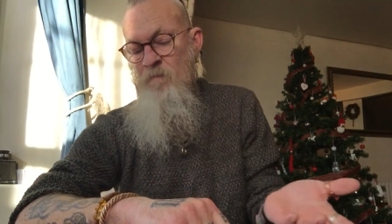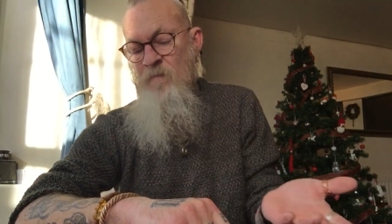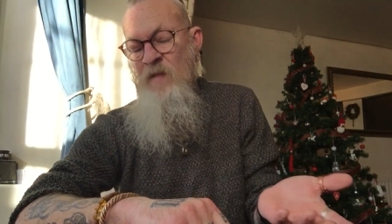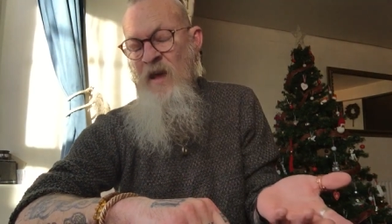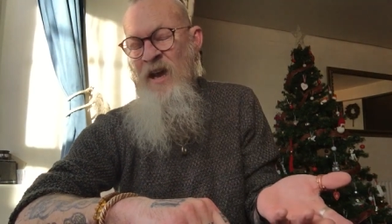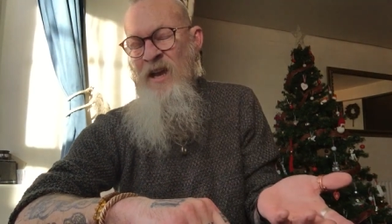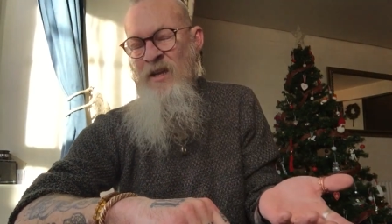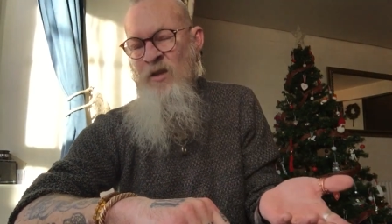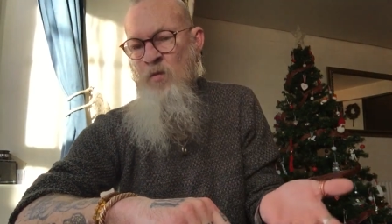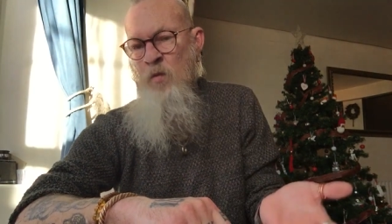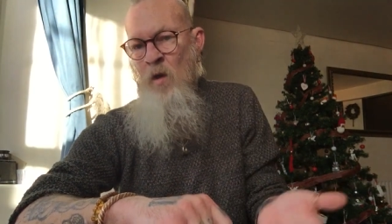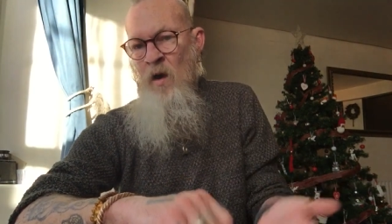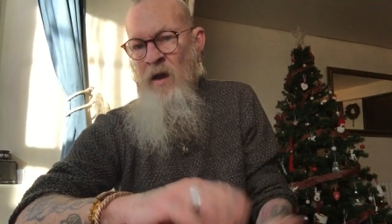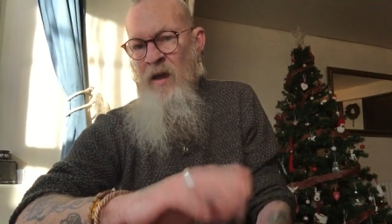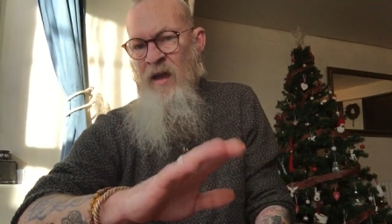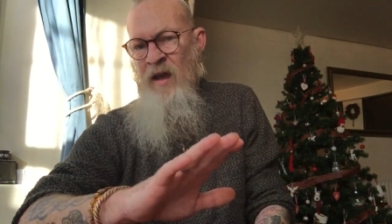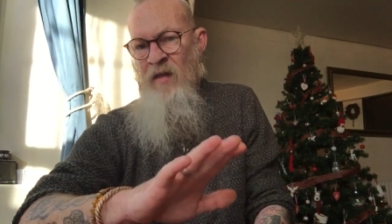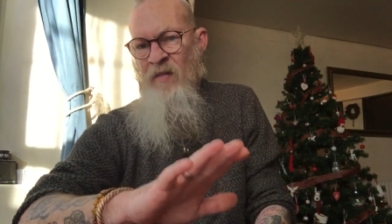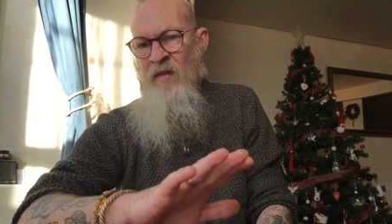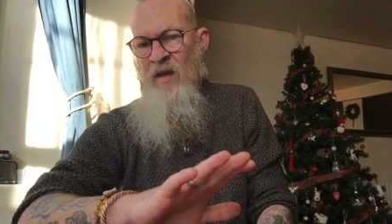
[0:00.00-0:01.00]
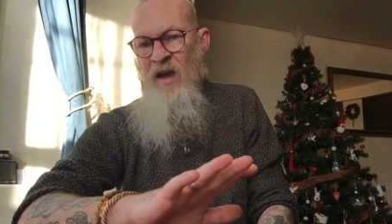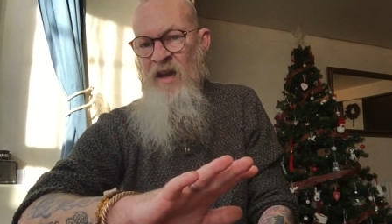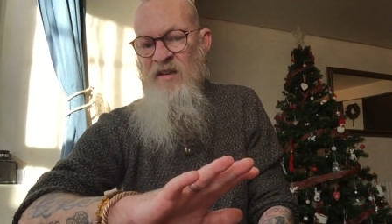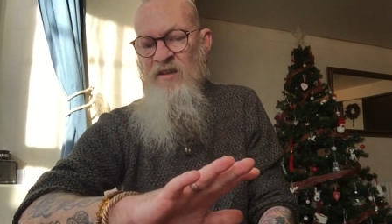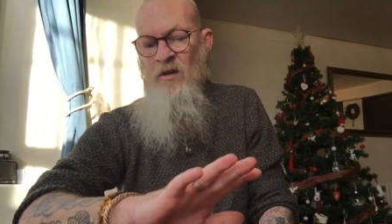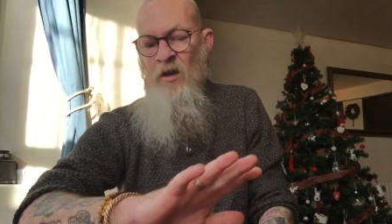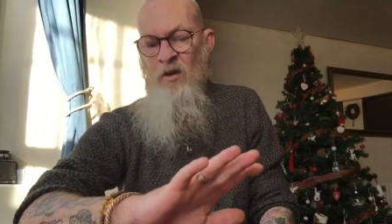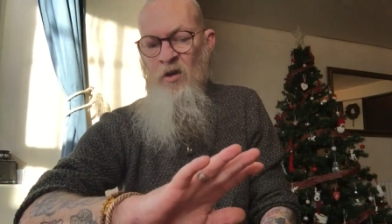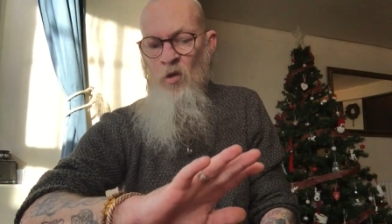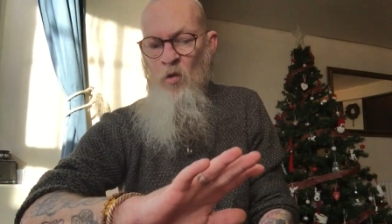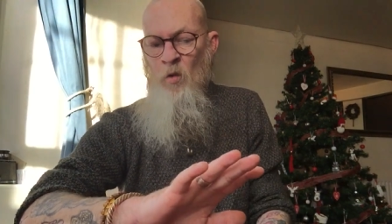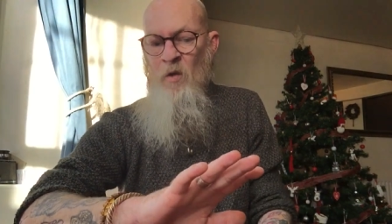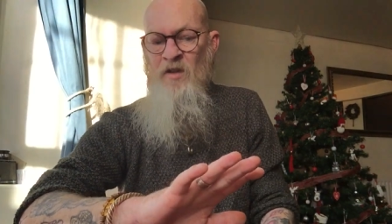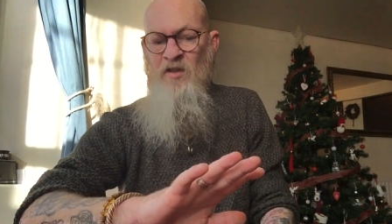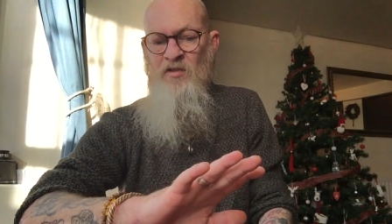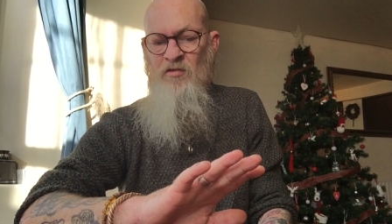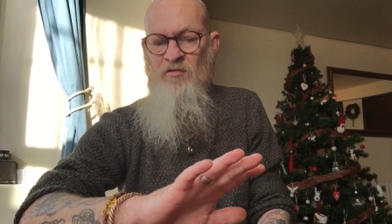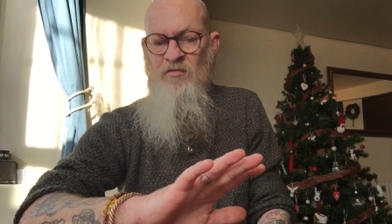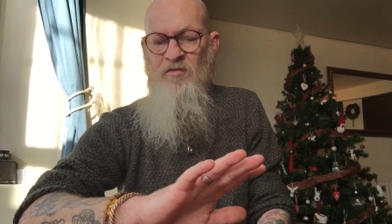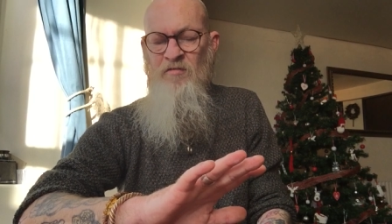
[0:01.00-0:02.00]
That is why I had that done.
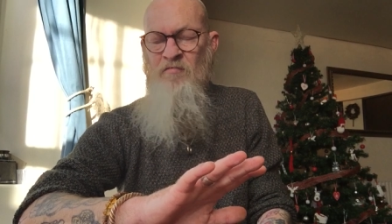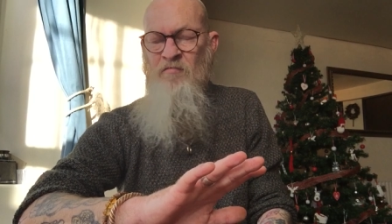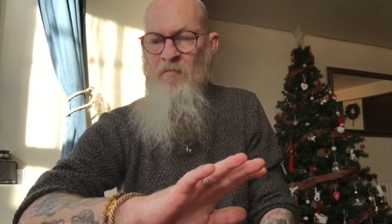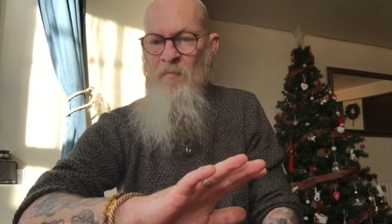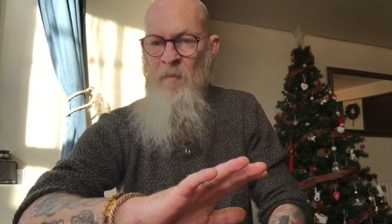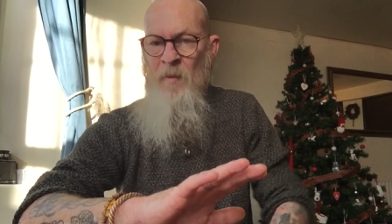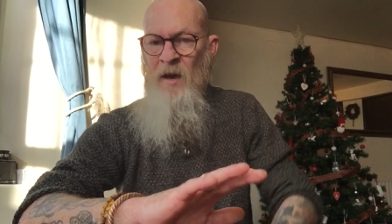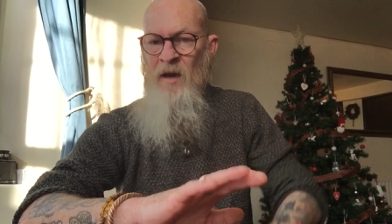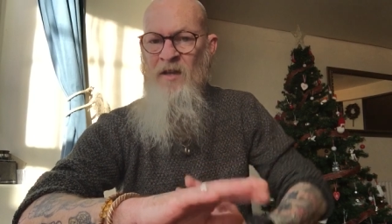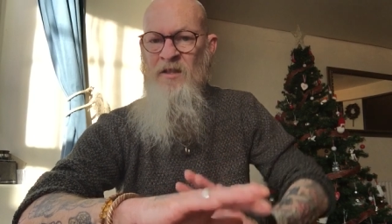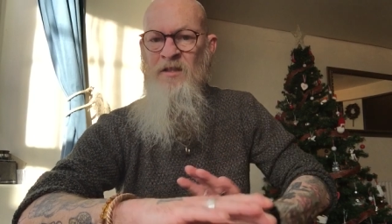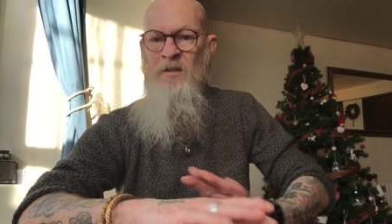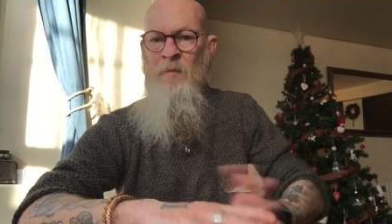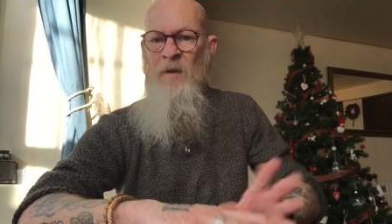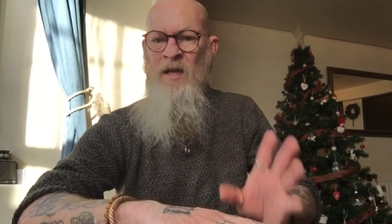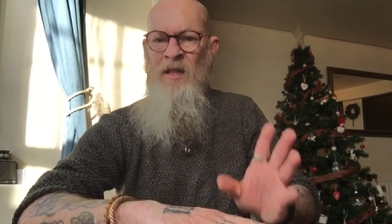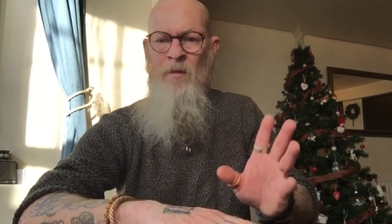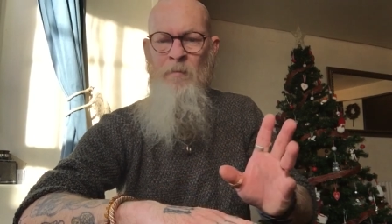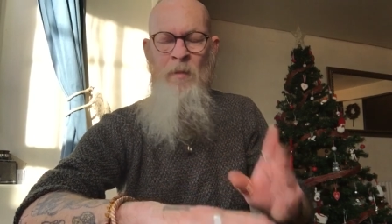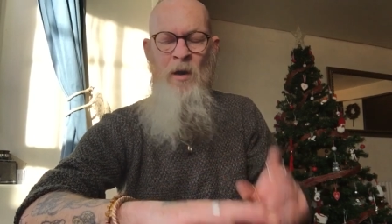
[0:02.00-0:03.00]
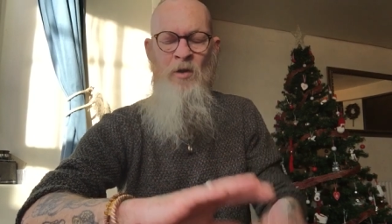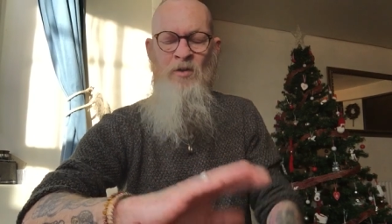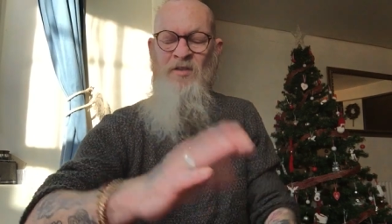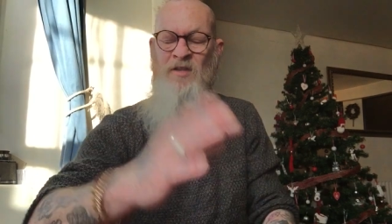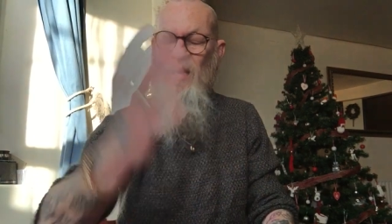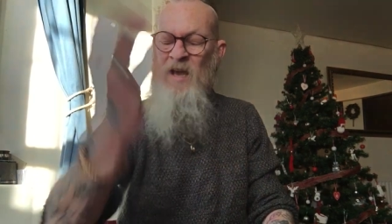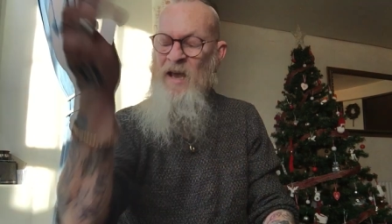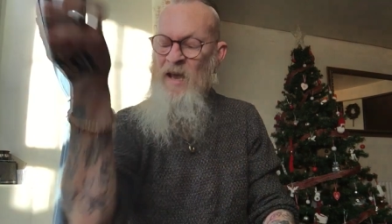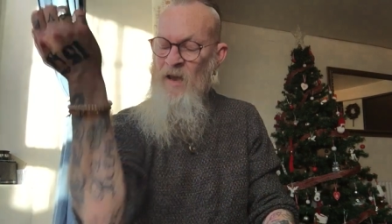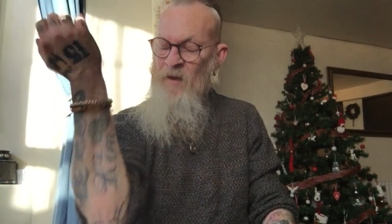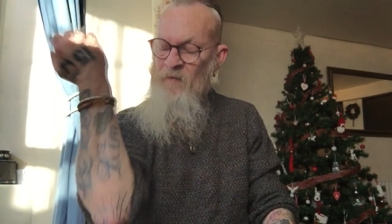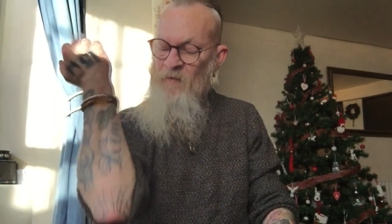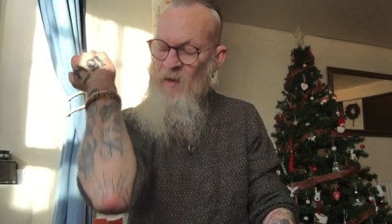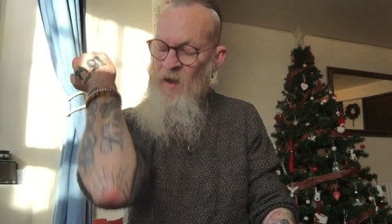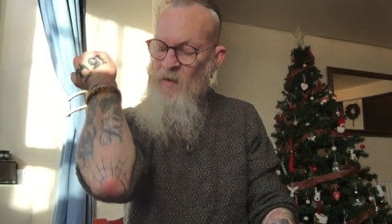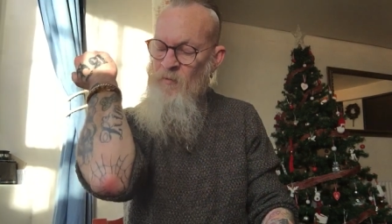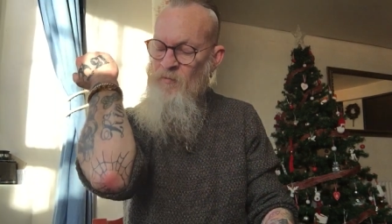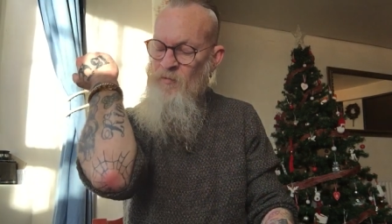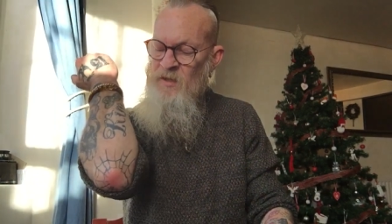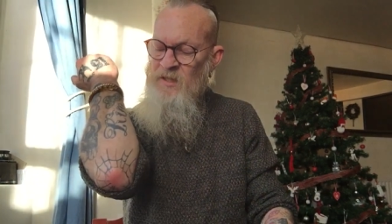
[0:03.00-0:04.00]
Always was a reminder to make the most out of
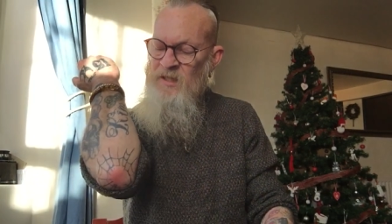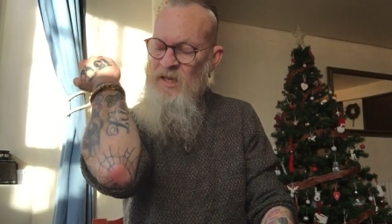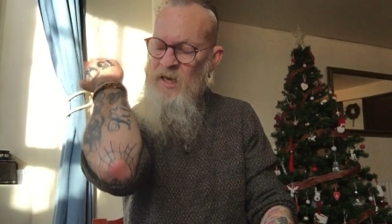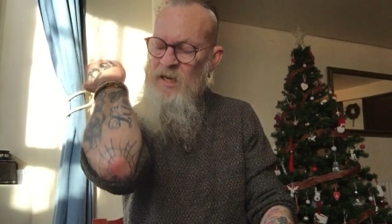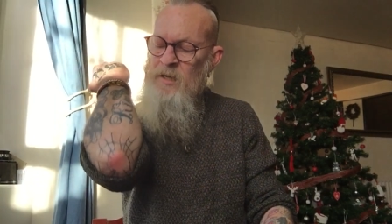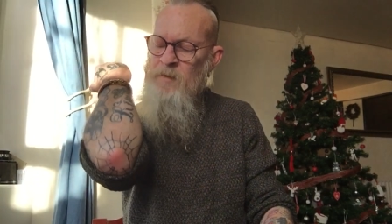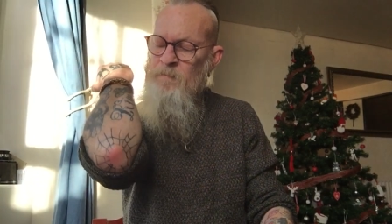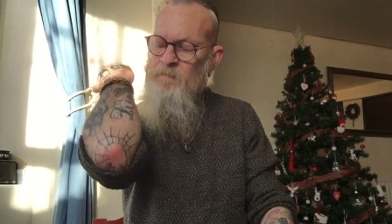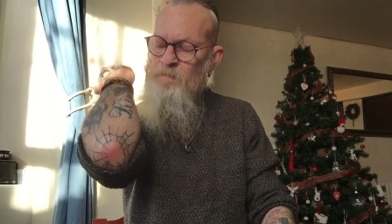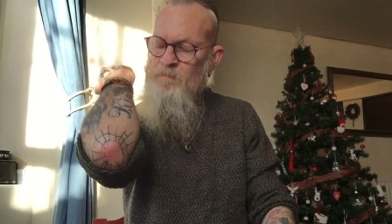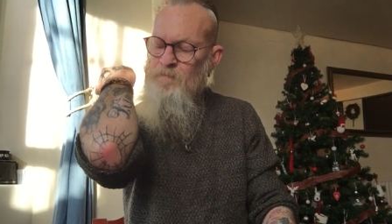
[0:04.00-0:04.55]
every day.